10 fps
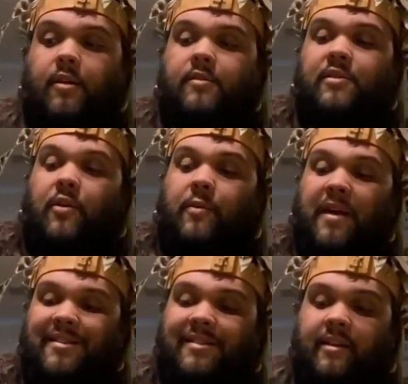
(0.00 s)
So the
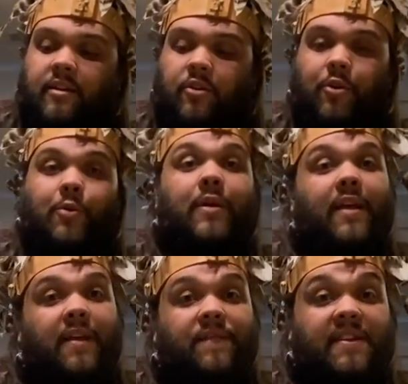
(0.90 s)
best thing to do,
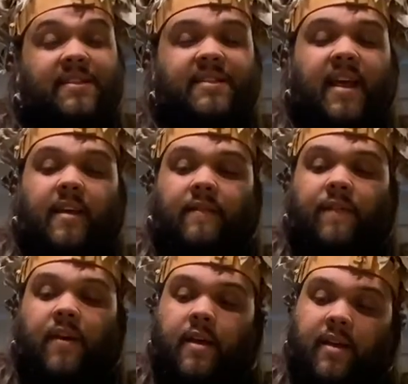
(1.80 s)
if it's safe,
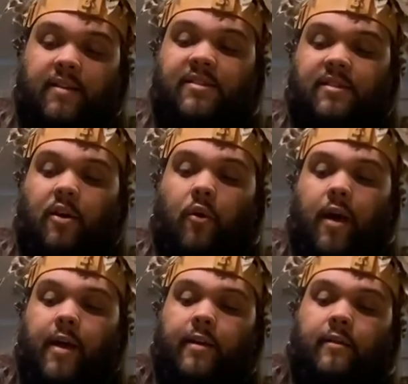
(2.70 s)
is just to go
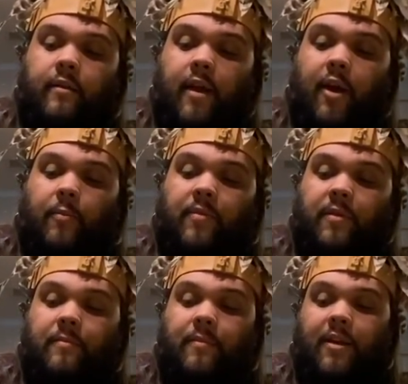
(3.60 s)
ahead and help
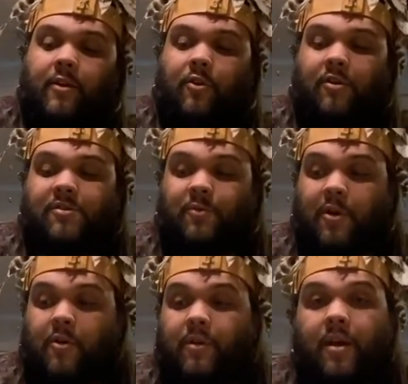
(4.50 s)
them get across the
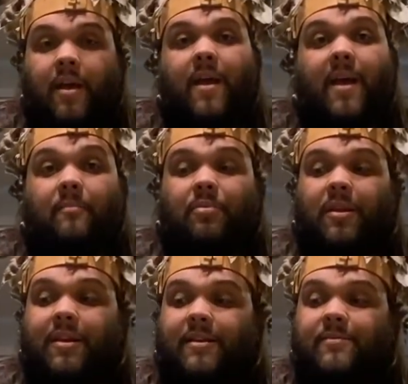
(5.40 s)
road. And
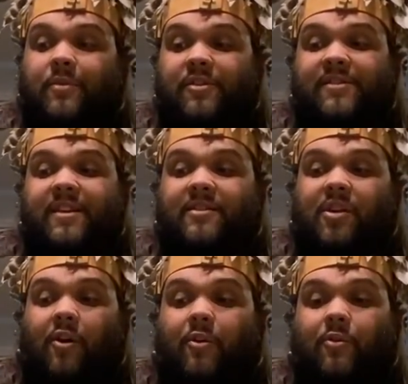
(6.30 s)
please, when you see a
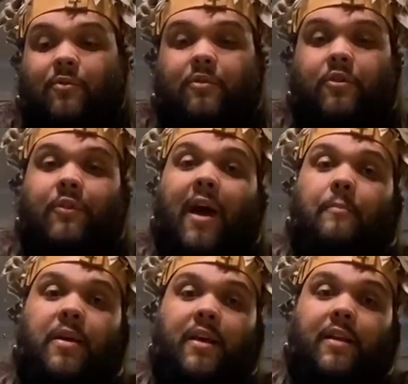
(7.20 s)
turtle, do not
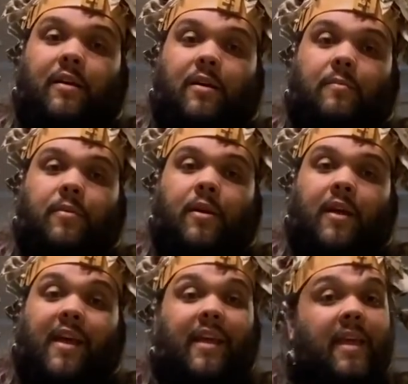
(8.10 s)
pick it up
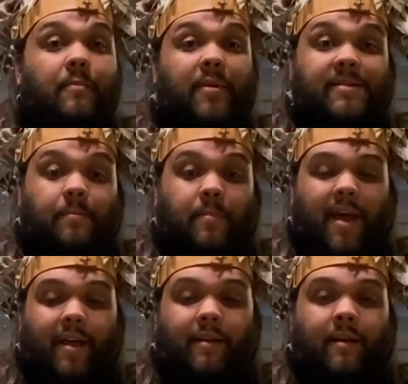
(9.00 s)
and keep it as a
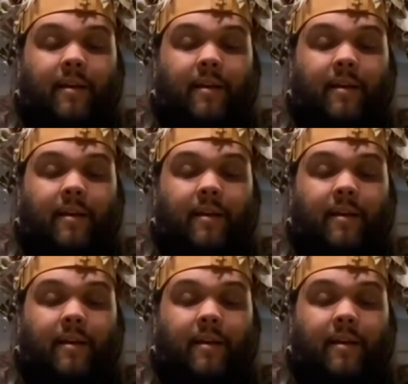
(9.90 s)
pet.